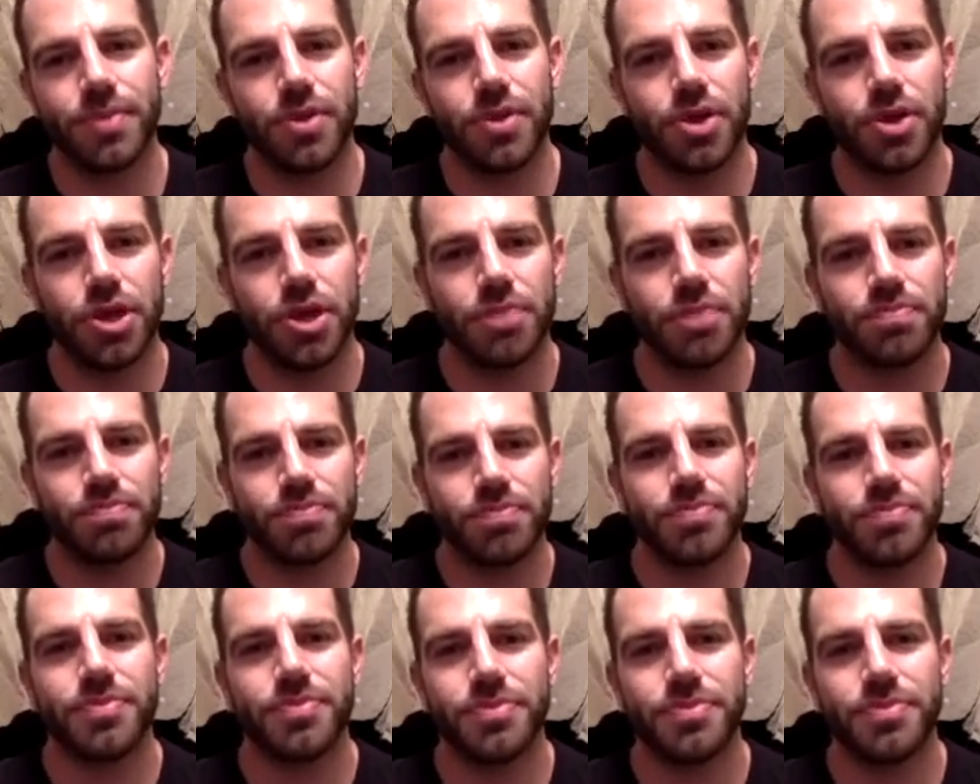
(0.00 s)

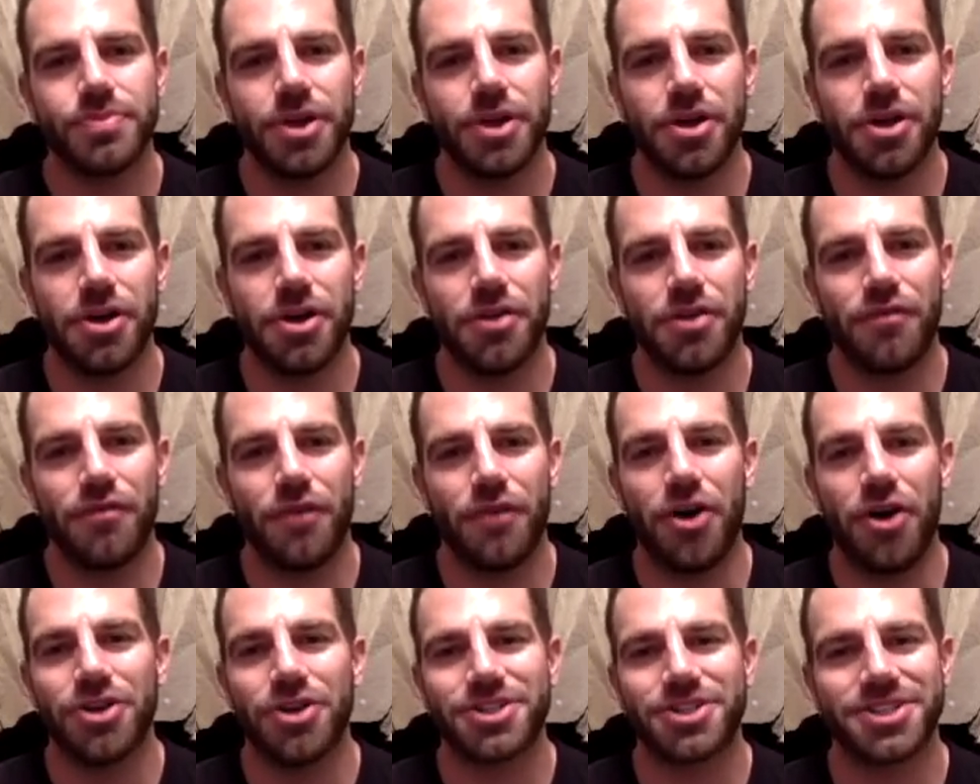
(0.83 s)
a
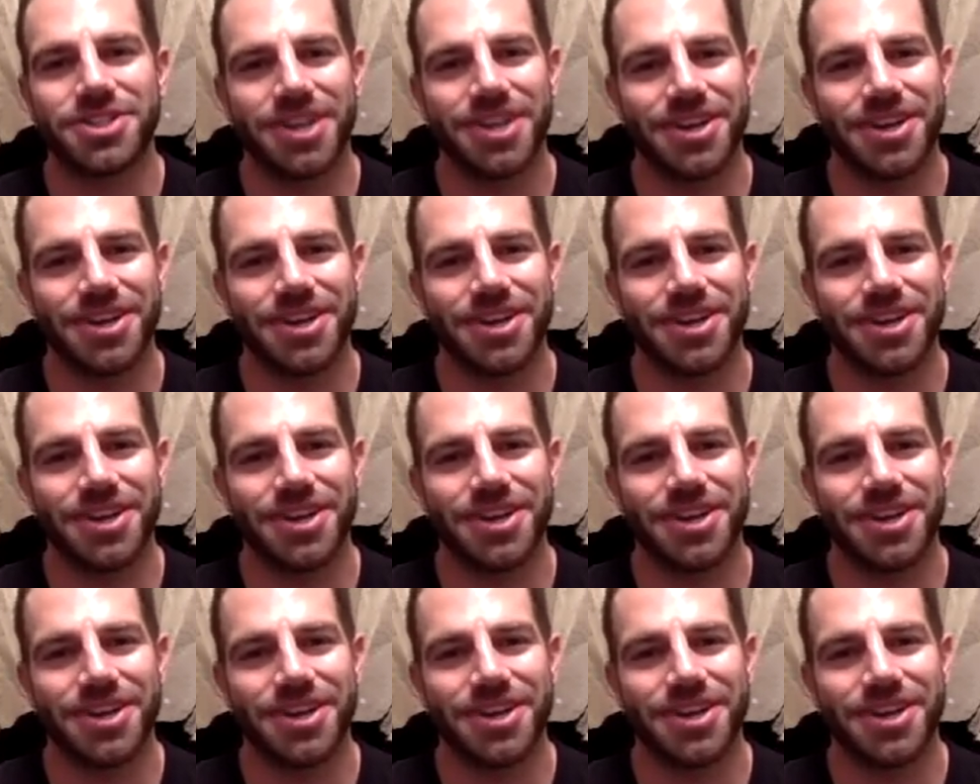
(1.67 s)
faster?